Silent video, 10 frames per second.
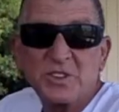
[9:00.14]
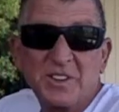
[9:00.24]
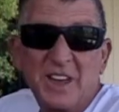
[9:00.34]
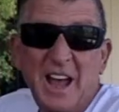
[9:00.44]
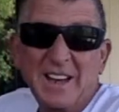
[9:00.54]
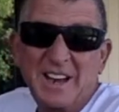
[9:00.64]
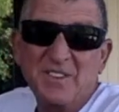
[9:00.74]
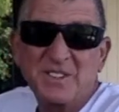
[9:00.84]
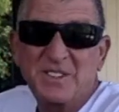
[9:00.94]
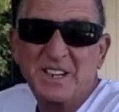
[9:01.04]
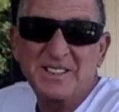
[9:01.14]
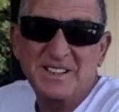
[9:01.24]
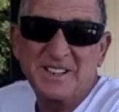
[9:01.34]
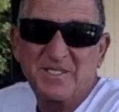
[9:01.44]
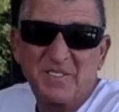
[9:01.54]
of that, and I was
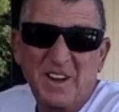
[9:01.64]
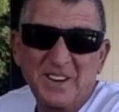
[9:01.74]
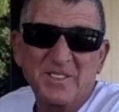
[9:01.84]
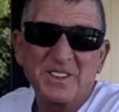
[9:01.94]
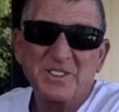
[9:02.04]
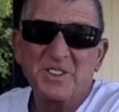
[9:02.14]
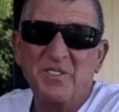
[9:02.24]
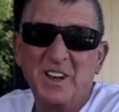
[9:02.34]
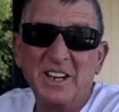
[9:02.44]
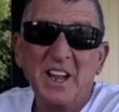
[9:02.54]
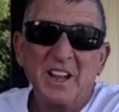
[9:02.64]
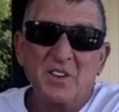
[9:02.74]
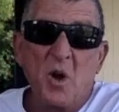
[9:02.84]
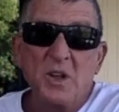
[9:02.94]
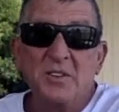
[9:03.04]
teasing him about original, but
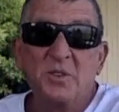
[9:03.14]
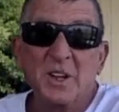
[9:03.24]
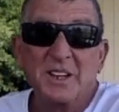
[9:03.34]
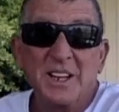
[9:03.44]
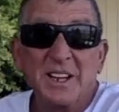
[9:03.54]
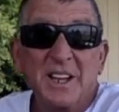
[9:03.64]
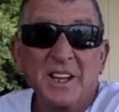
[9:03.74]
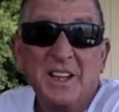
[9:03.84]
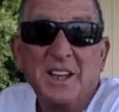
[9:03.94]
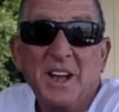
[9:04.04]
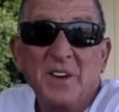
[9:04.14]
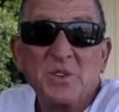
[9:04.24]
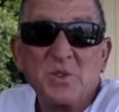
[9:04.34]
no, he's really a cool